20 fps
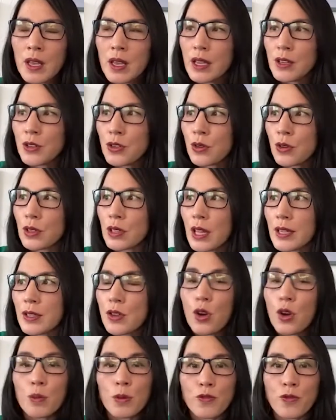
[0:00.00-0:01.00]
internalized
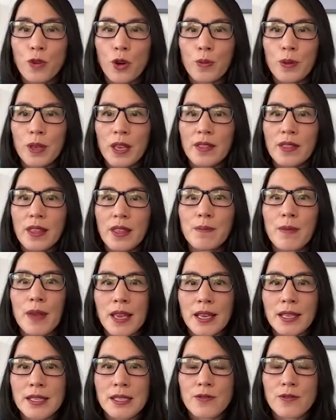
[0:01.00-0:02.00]
homophobia that
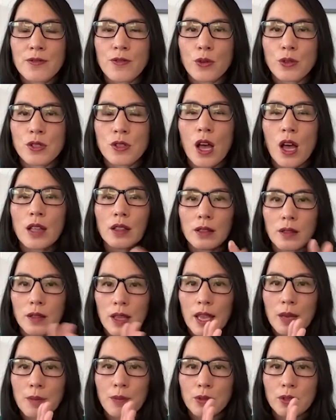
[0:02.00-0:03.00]
makes folks not
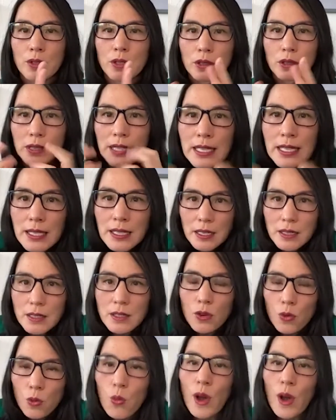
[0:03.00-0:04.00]
able to listen
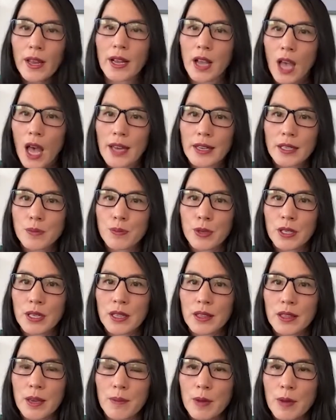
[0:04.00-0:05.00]
to what God has put
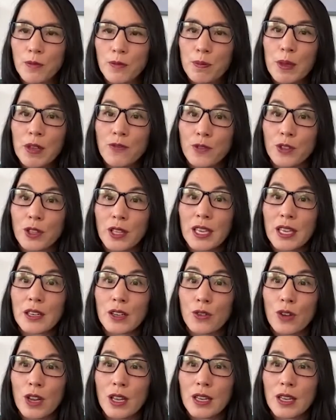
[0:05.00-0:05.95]
in them and be fully integrated.